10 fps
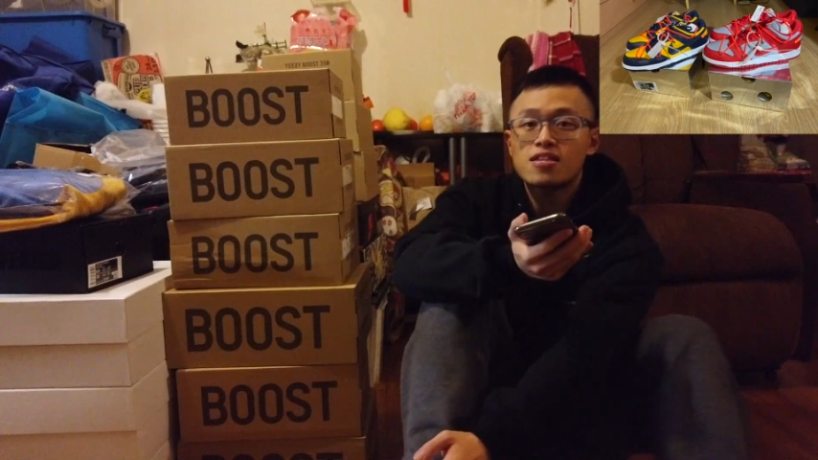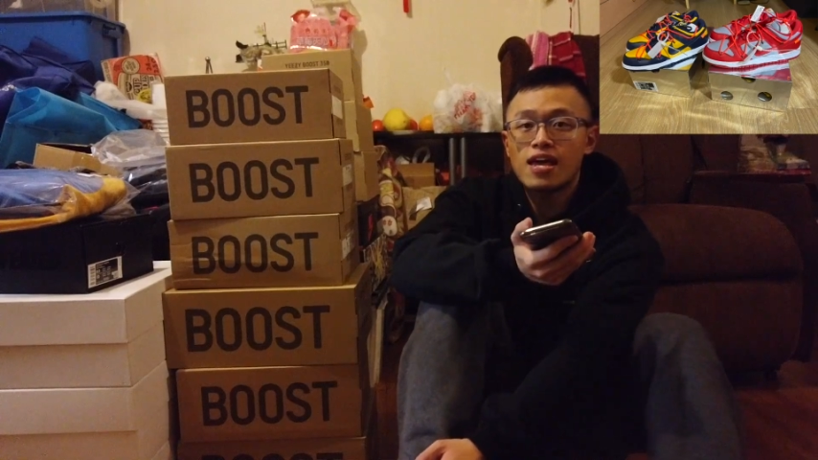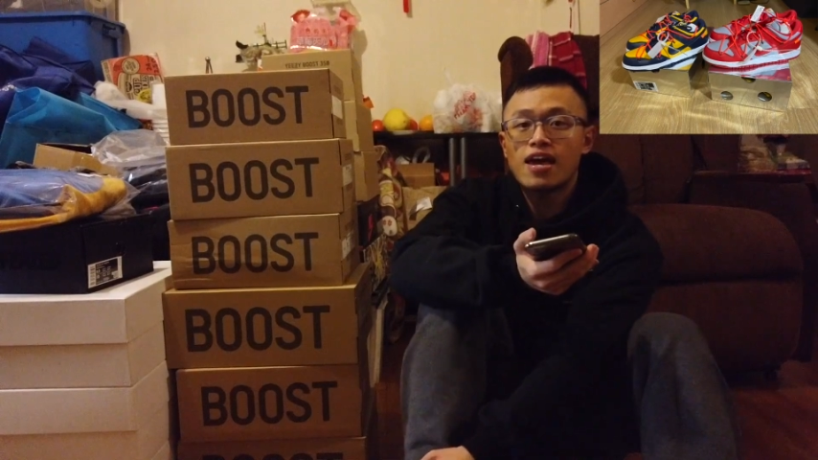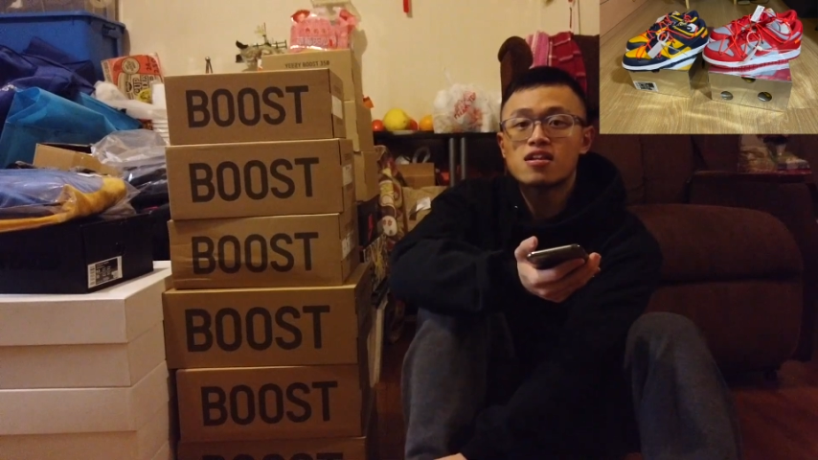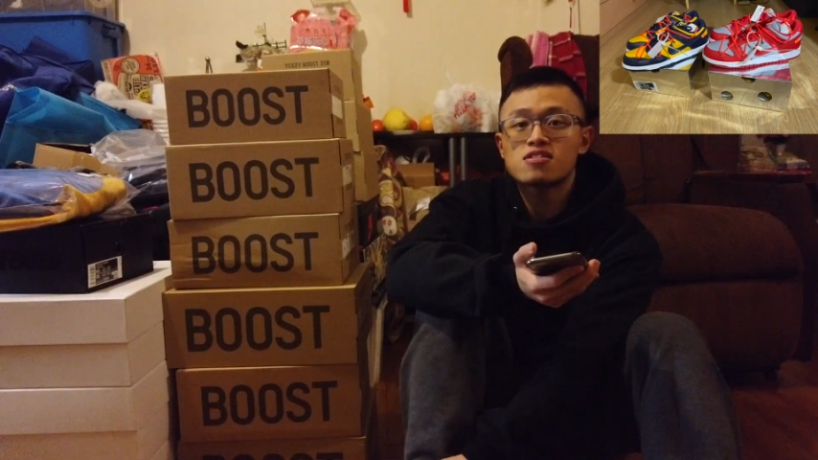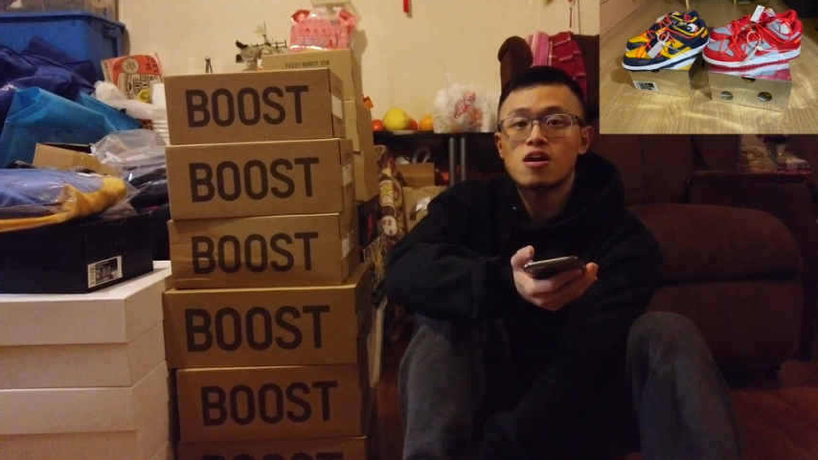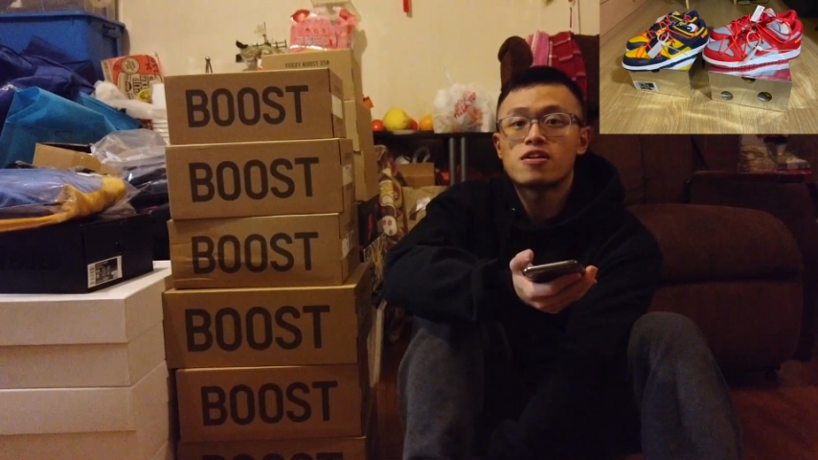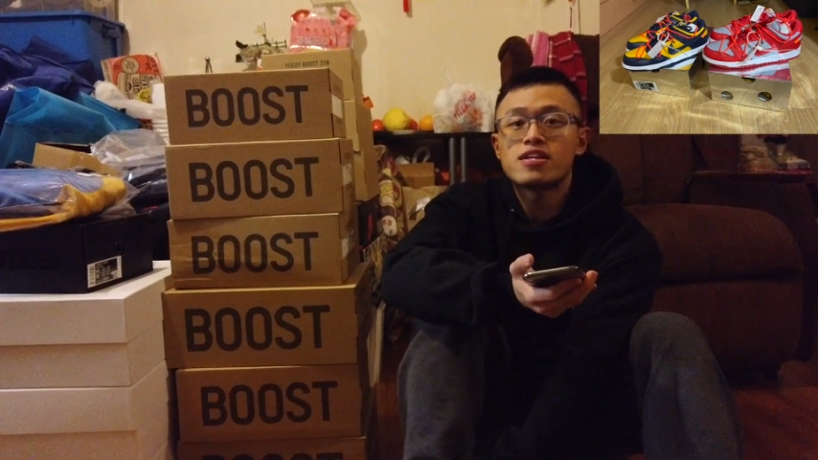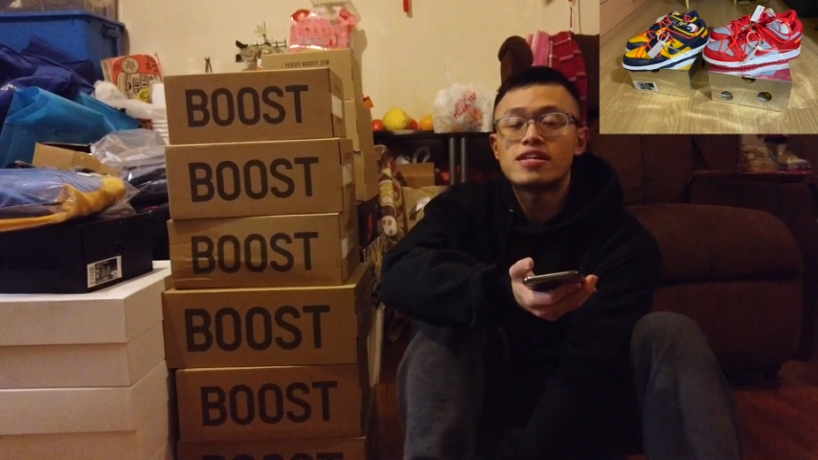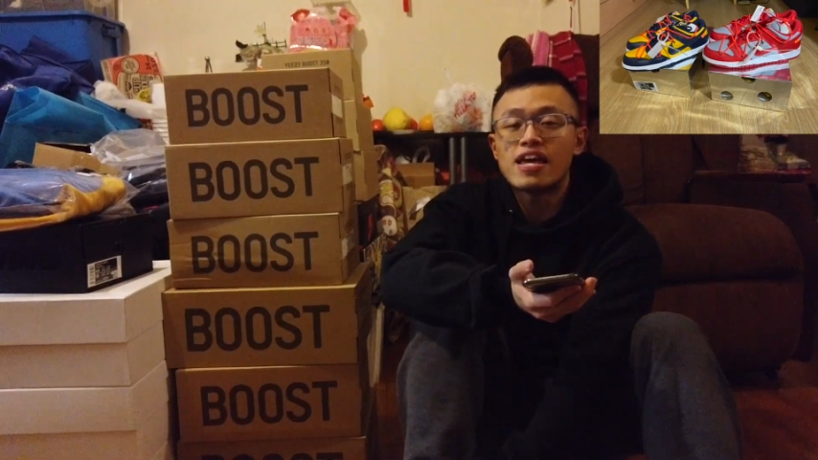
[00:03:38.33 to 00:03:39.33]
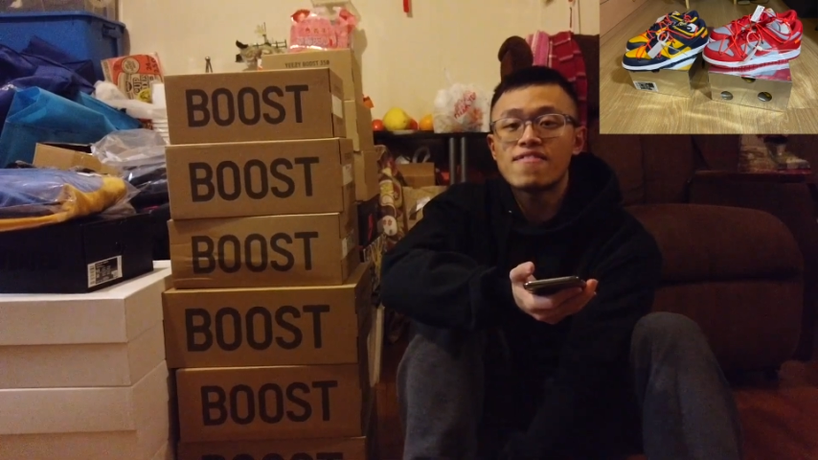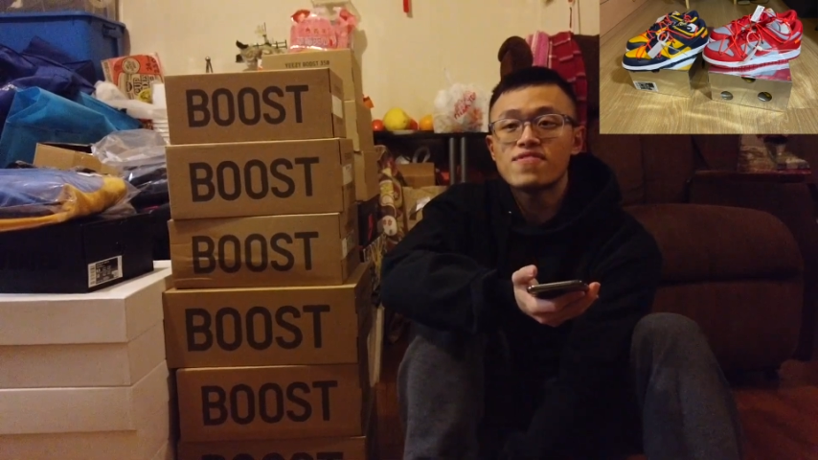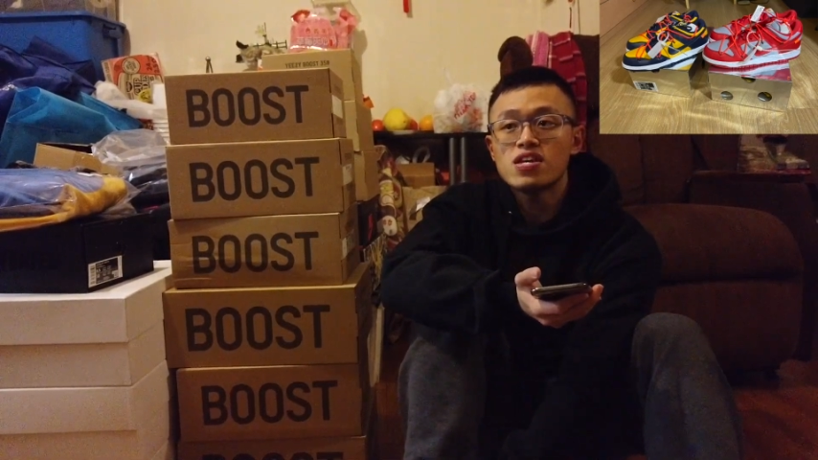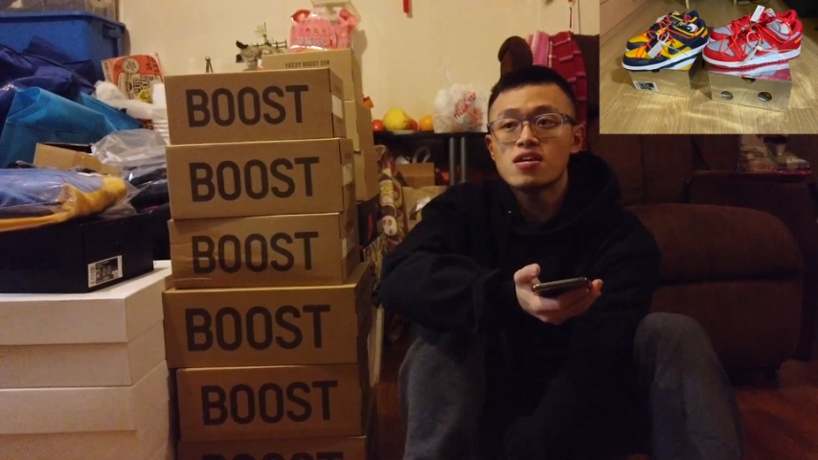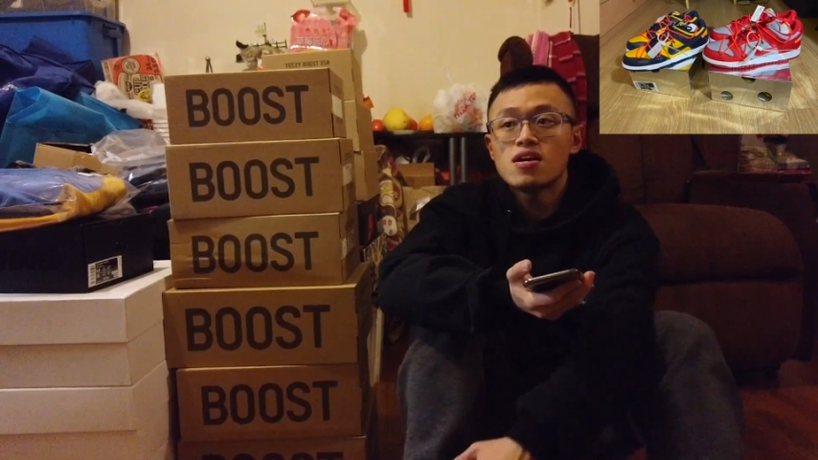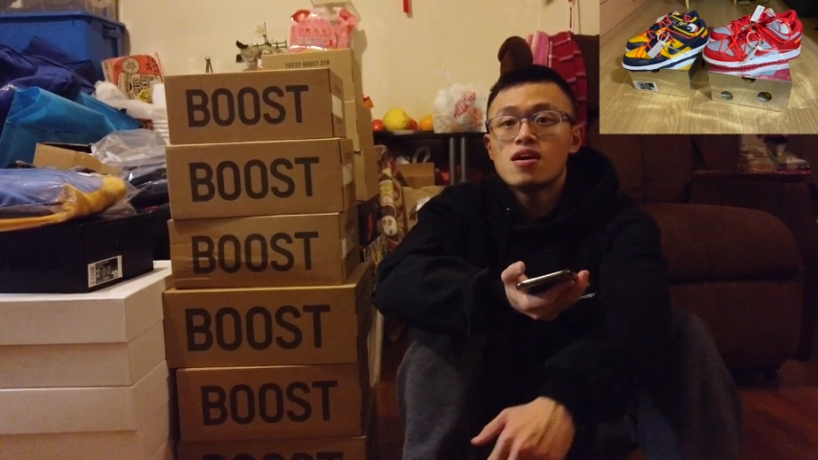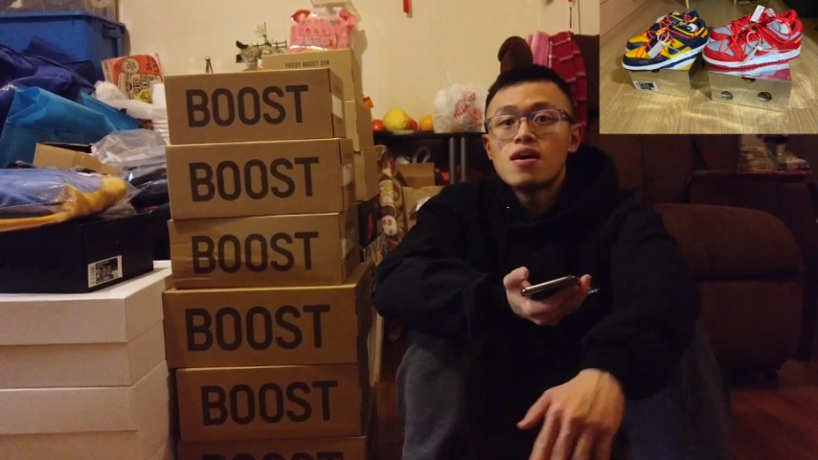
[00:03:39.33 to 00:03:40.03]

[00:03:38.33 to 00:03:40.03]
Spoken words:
text on the navy